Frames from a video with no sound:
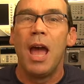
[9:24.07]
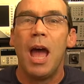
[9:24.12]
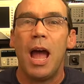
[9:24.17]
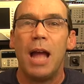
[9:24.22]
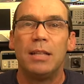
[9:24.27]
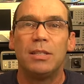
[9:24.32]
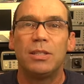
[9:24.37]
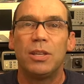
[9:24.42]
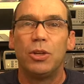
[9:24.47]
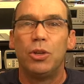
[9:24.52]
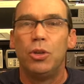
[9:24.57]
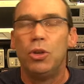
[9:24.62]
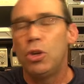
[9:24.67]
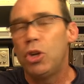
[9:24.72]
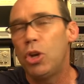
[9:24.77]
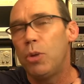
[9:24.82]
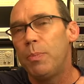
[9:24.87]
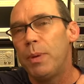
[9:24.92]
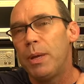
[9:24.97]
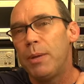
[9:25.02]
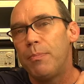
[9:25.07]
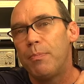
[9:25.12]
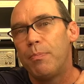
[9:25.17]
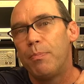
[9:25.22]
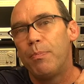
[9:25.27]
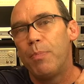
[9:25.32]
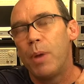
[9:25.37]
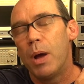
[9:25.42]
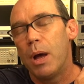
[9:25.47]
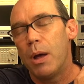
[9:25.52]
And so you could be
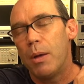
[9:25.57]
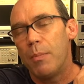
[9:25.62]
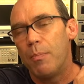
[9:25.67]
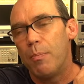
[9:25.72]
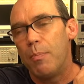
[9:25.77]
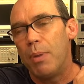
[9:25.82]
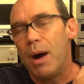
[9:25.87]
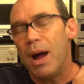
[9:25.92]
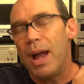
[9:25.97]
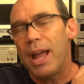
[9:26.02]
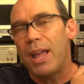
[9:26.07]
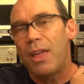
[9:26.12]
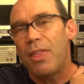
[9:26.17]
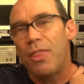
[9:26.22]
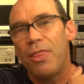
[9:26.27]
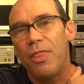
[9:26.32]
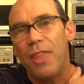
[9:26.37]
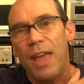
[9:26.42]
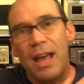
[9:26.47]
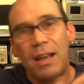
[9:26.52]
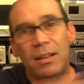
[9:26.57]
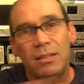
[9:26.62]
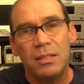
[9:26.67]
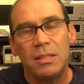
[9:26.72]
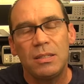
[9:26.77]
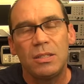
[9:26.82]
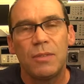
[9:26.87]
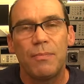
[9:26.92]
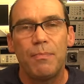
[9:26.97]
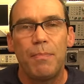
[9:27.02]
buying
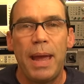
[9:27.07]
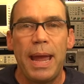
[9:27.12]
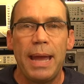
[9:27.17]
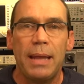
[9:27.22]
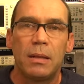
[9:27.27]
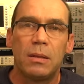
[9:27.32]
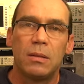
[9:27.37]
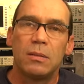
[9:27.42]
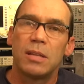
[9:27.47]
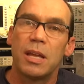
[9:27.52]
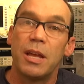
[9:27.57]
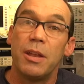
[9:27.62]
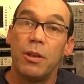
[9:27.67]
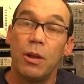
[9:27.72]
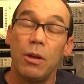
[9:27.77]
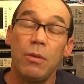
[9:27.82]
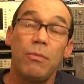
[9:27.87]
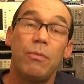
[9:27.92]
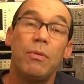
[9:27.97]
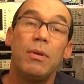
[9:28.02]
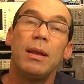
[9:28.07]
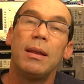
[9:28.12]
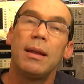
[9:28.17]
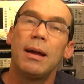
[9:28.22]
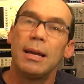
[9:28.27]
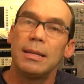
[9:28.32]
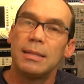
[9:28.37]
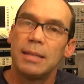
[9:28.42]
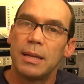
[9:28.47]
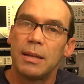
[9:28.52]
thousands of panels and not
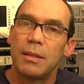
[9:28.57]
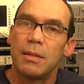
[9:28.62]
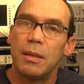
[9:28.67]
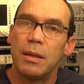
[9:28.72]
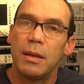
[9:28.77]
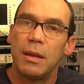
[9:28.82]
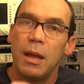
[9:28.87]
realizing